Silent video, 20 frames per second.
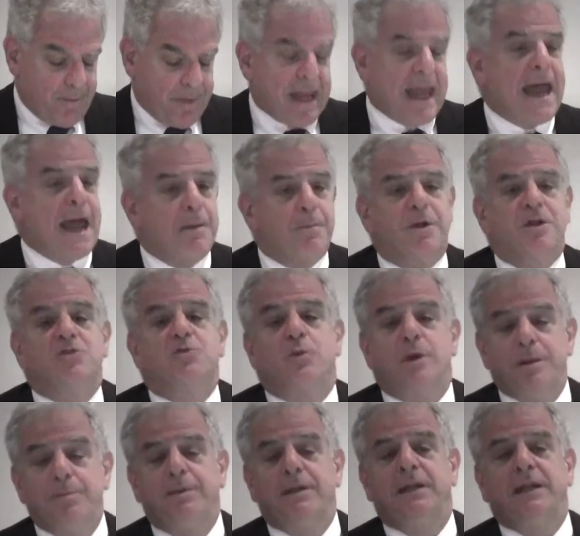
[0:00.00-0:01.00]
Cameras.
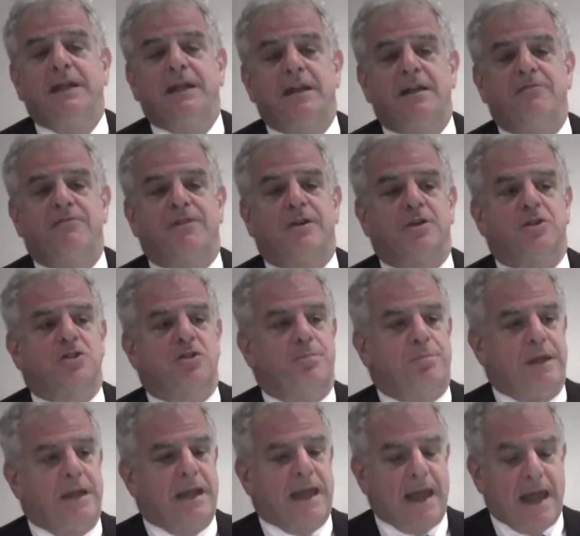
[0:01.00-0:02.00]
We believe there
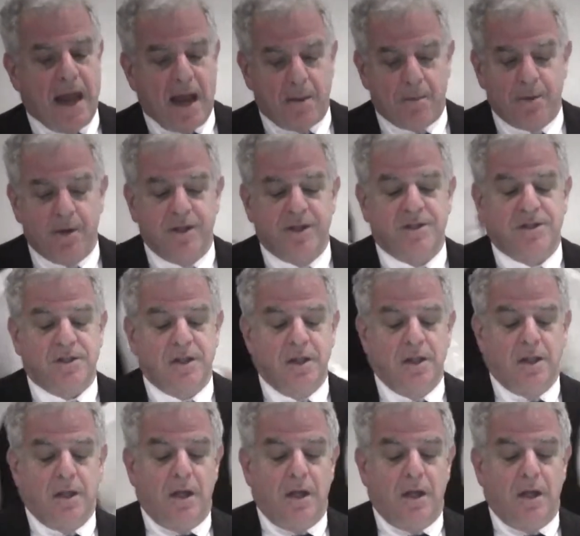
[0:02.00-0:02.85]
should be cameras